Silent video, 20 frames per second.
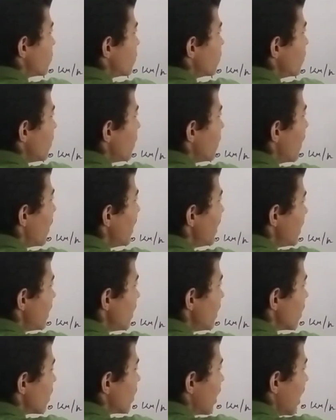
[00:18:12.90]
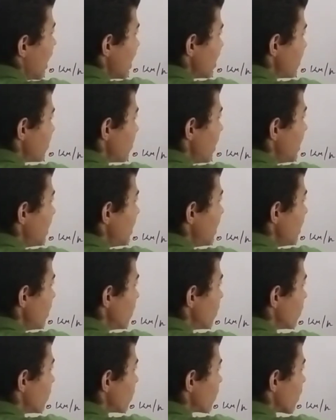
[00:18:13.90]
b by s by t,
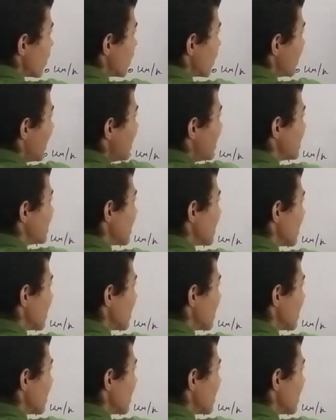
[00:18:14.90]
that is